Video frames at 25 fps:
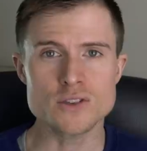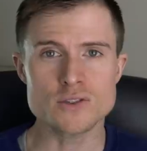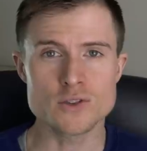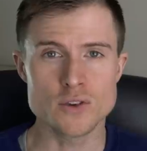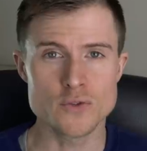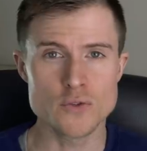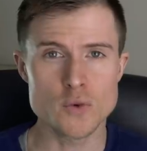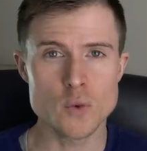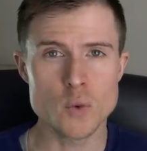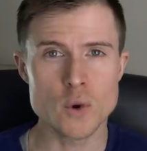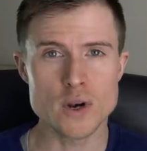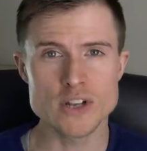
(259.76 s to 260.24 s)
So
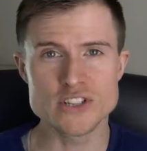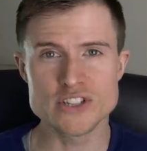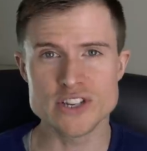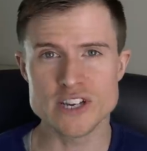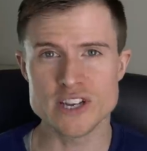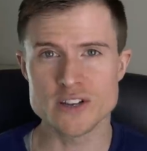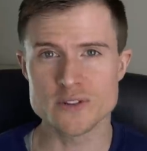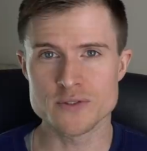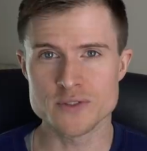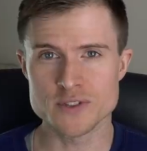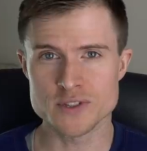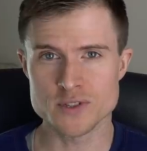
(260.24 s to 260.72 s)
if you want to check
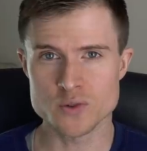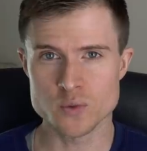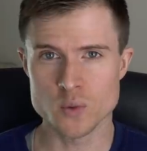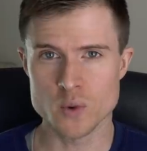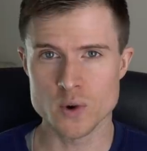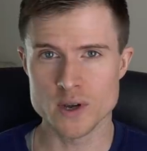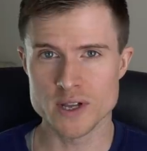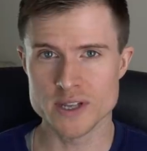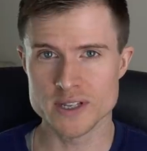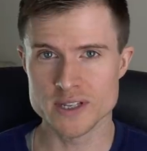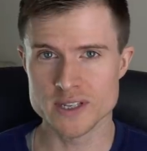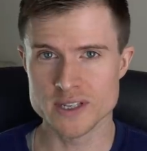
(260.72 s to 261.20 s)
out this
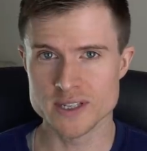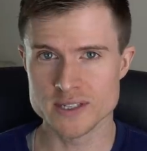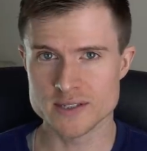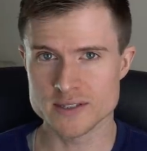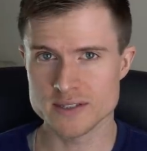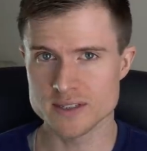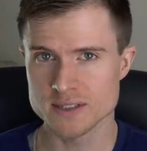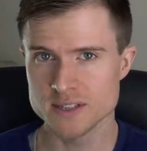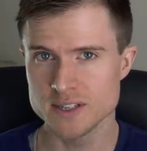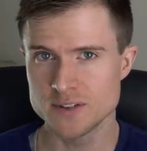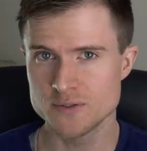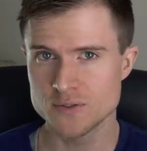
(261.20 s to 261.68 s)
one,
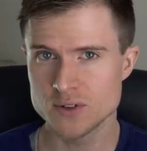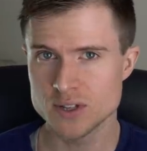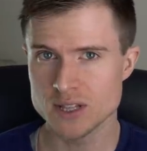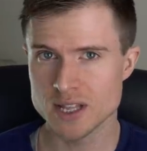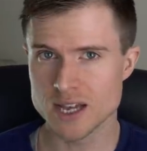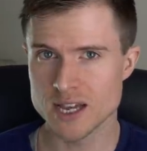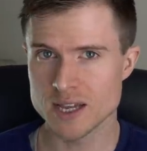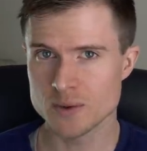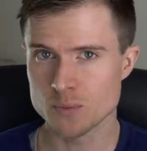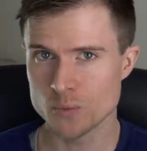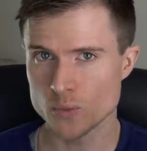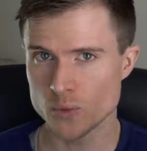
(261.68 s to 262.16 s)
it's Live,
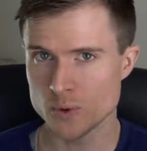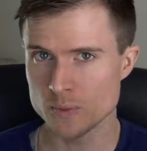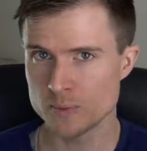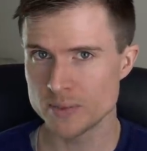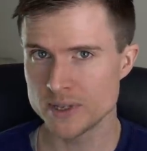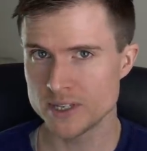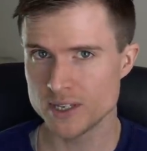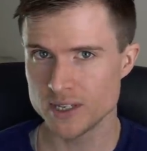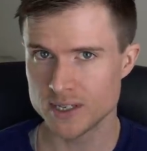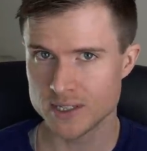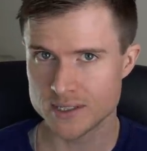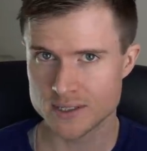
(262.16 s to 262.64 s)
Climb,
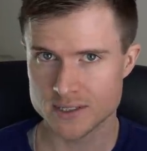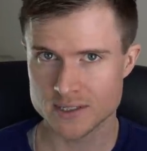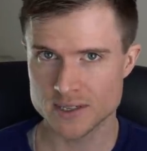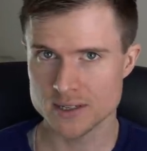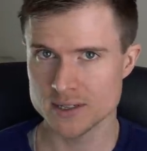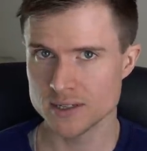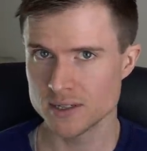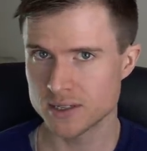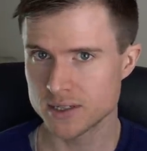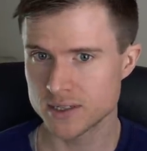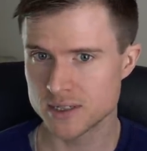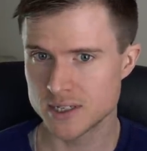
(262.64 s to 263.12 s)
Repeat,
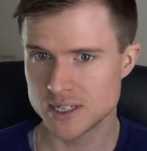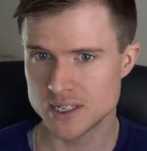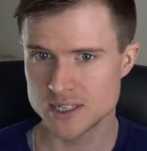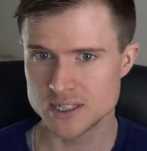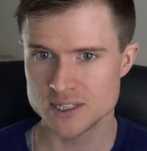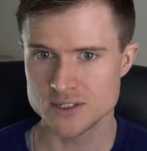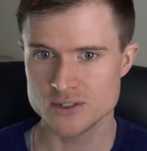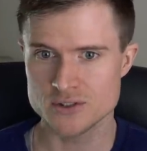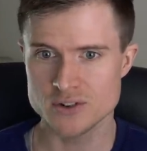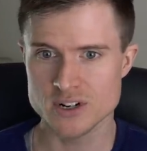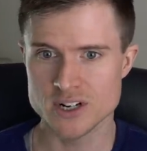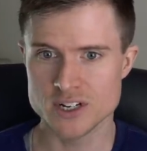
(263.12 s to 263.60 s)
and
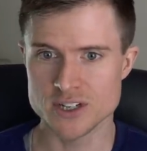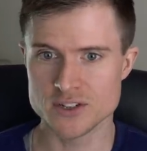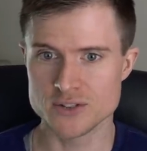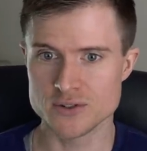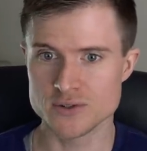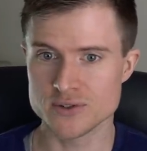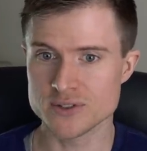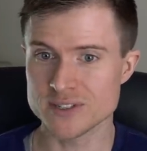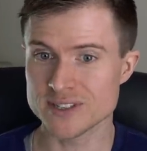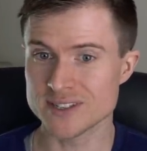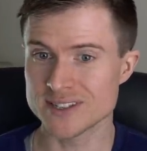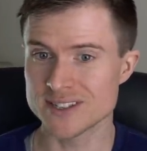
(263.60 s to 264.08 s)
he's trying to do
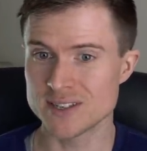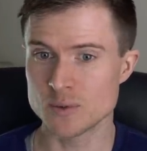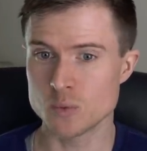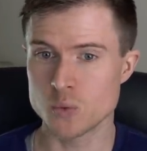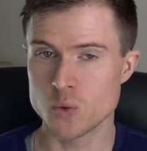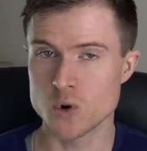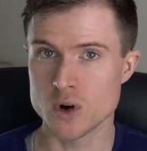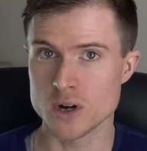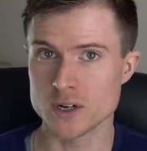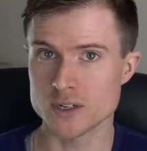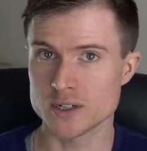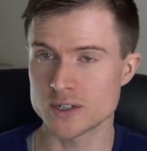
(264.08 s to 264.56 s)

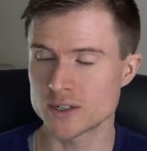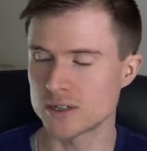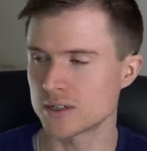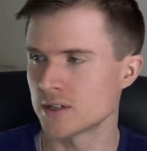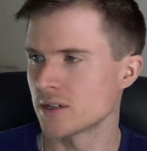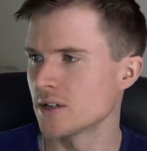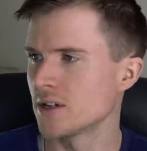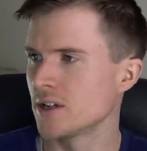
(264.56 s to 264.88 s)
Sleepwalker.